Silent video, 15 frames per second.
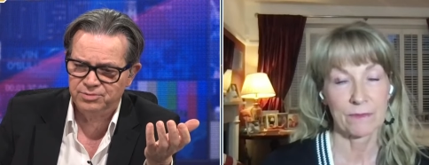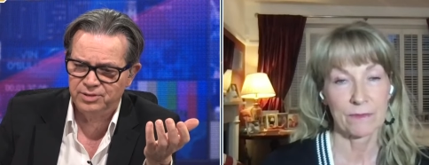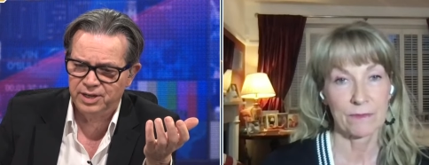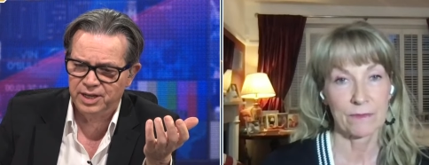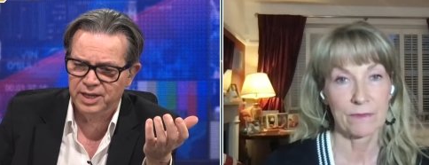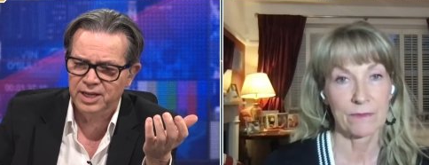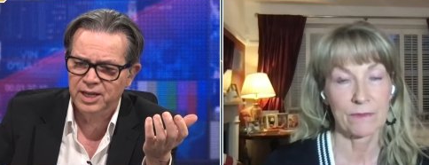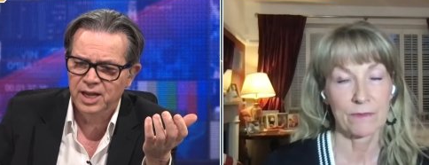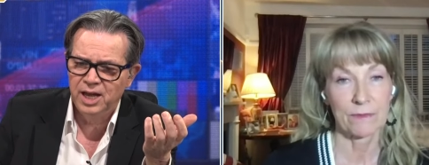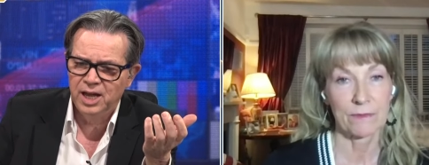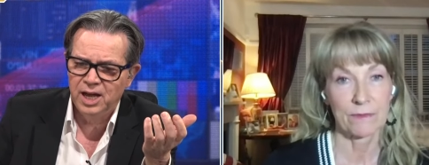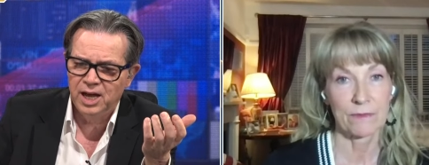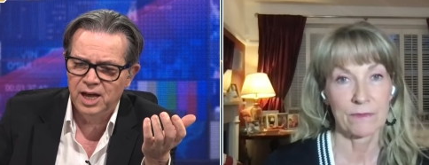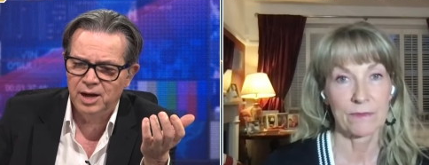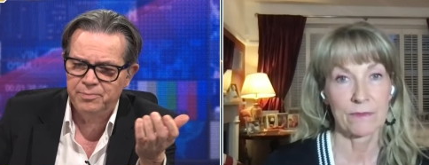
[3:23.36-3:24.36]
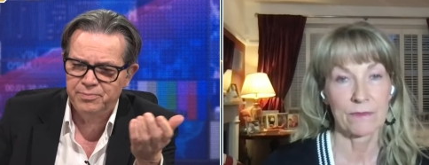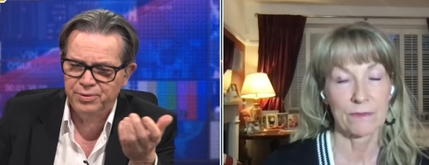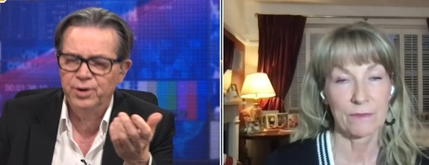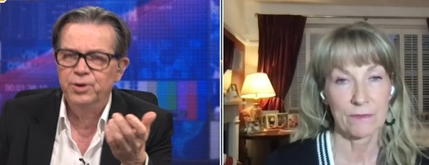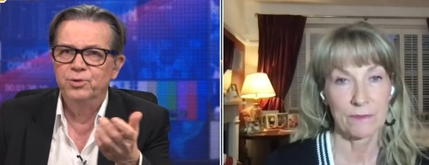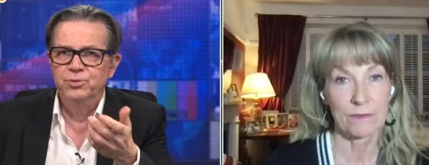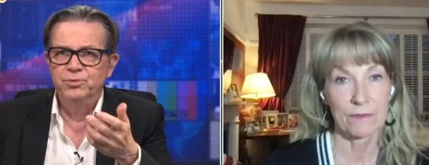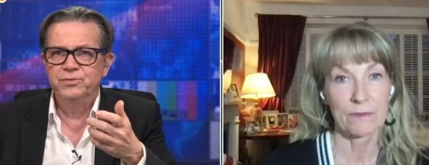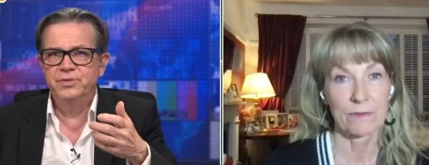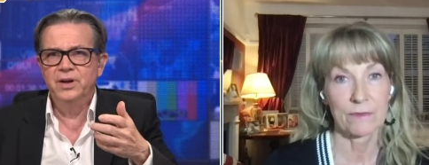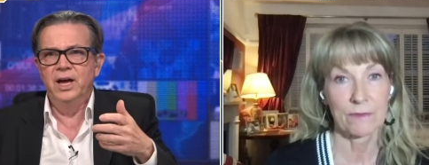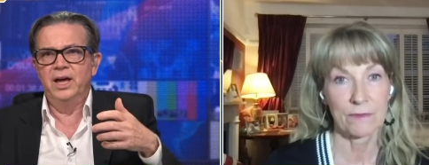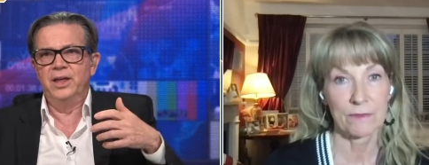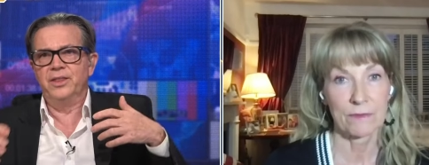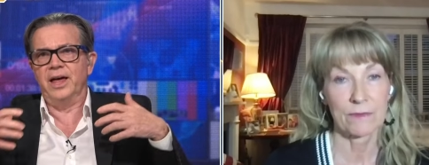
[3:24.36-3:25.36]
Speaker 1: Renee, uh, prove
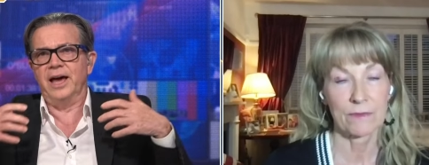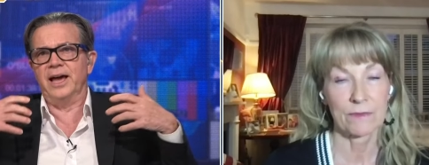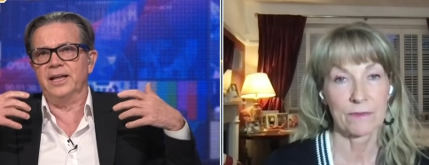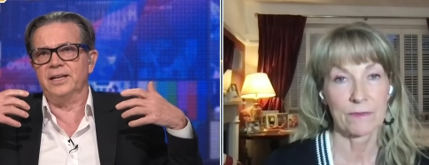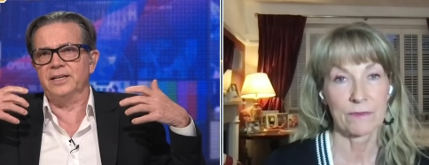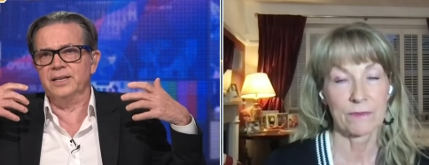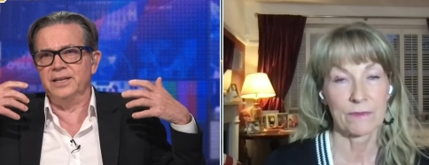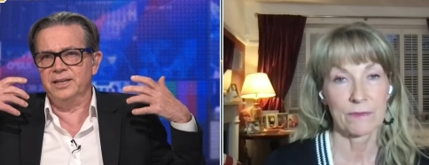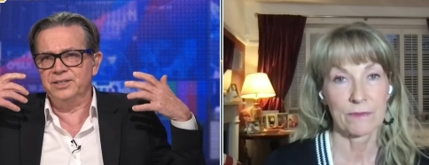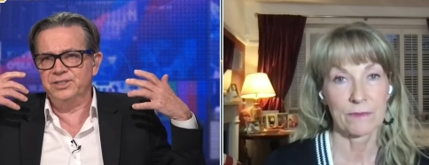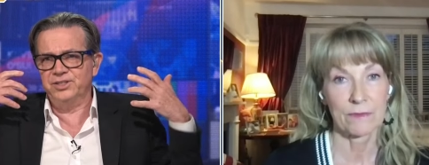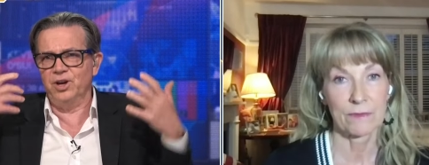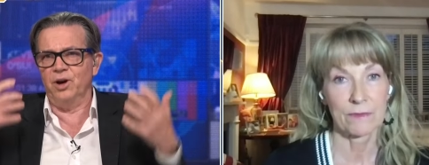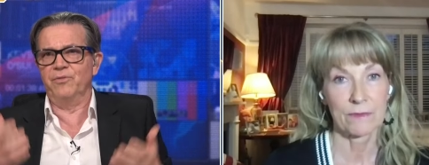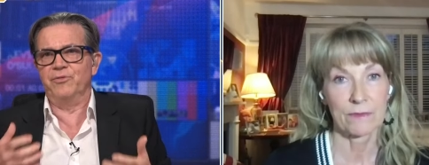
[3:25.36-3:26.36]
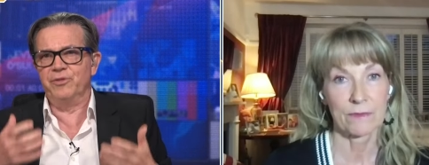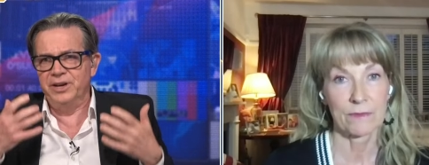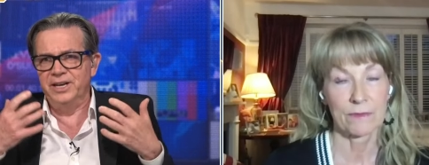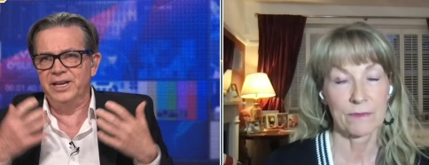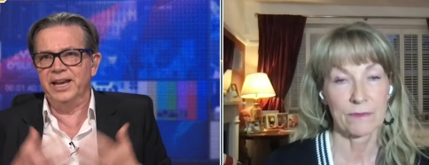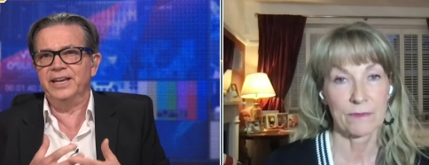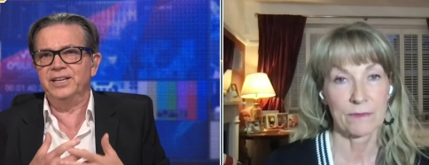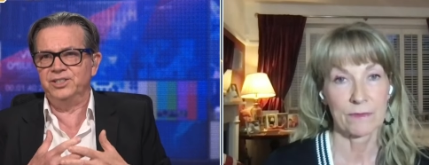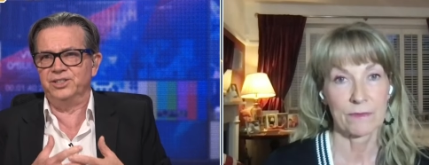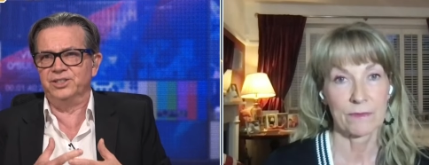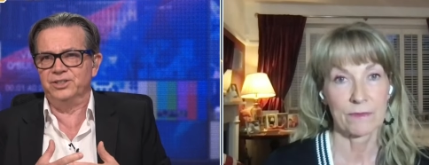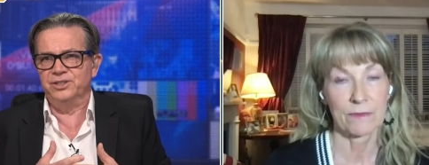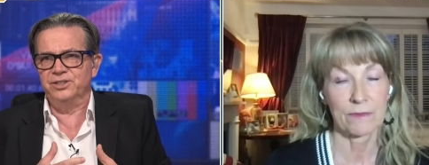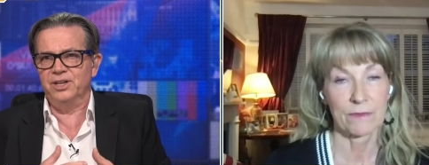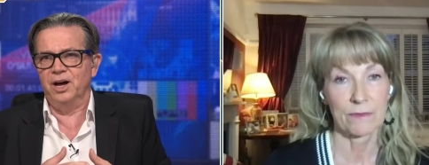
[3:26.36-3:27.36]
that sovereign
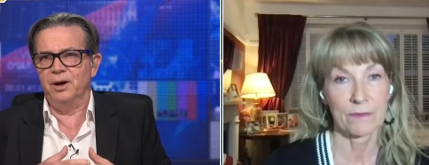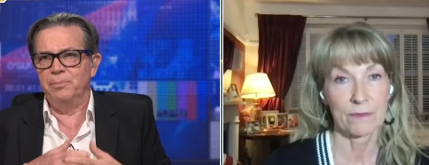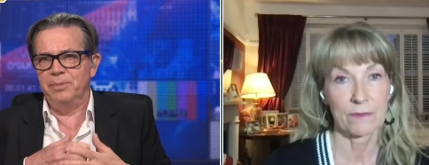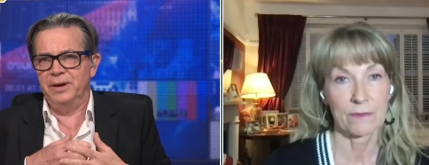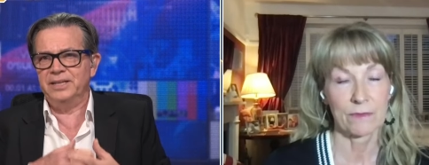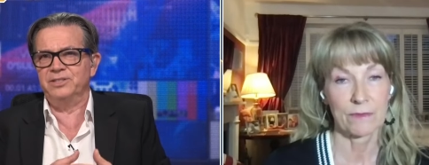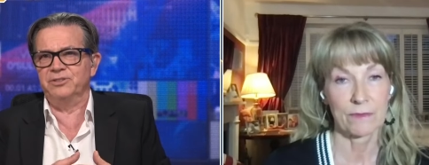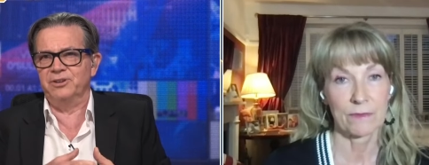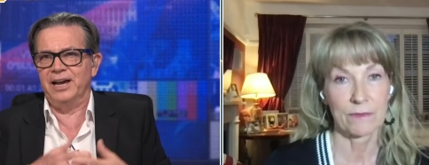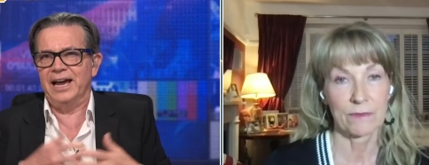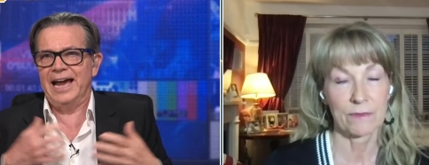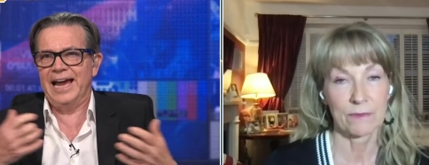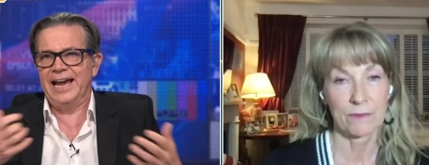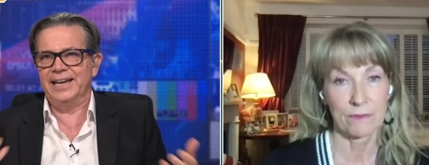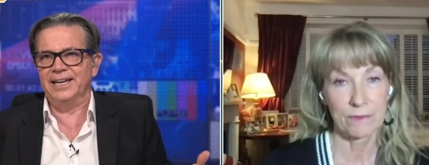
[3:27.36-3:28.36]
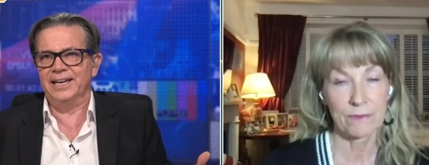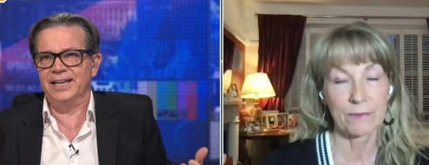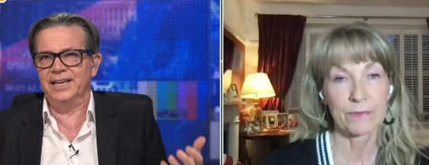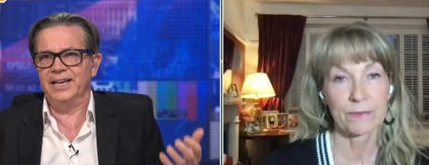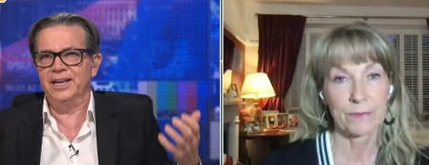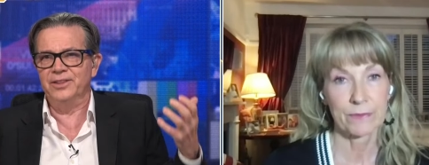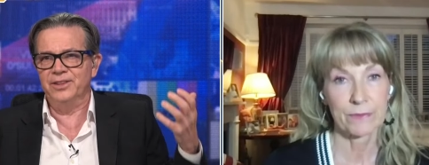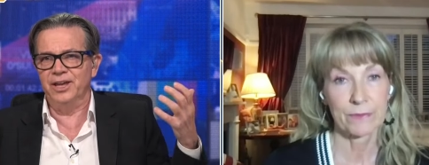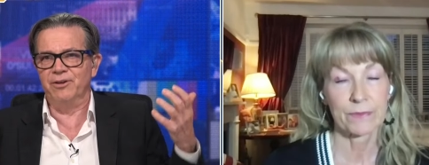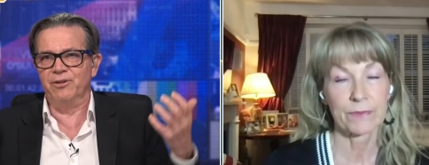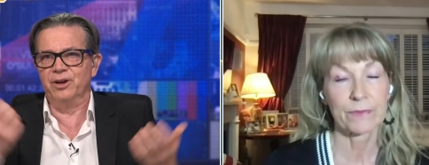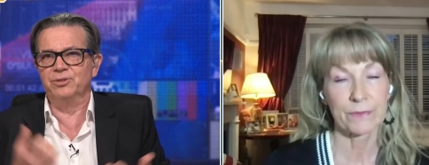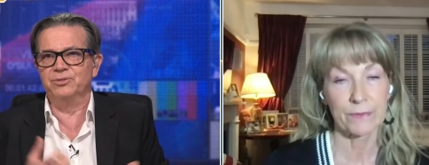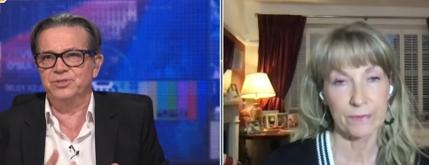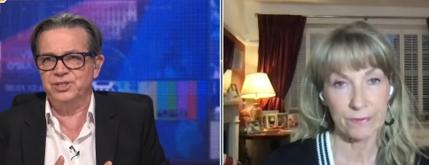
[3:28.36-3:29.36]
nations are better at handling
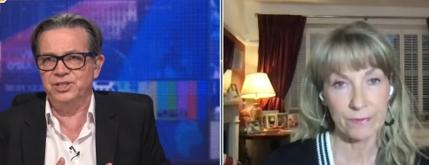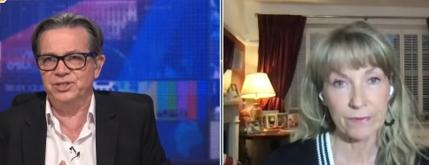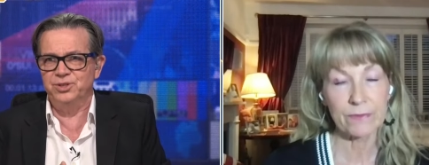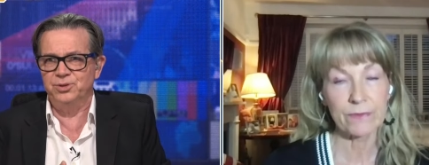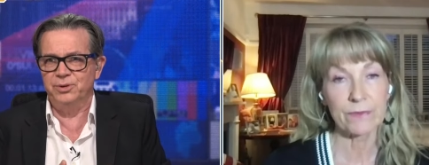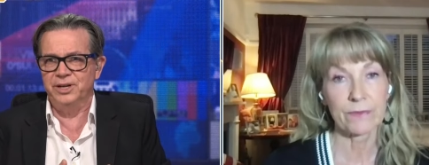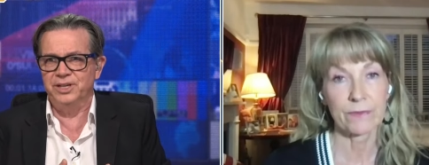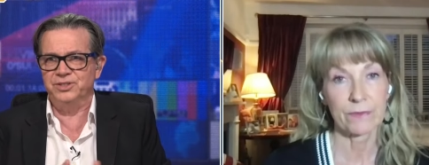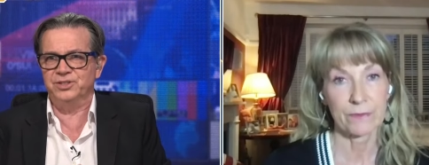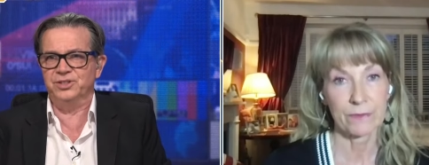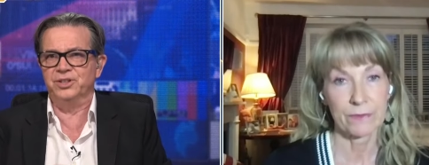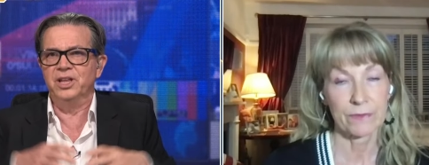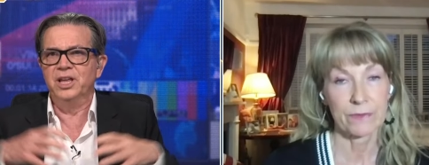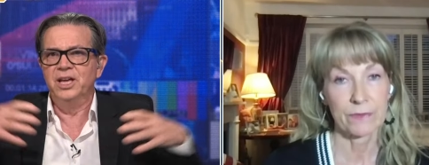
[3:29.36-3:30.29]
their own situation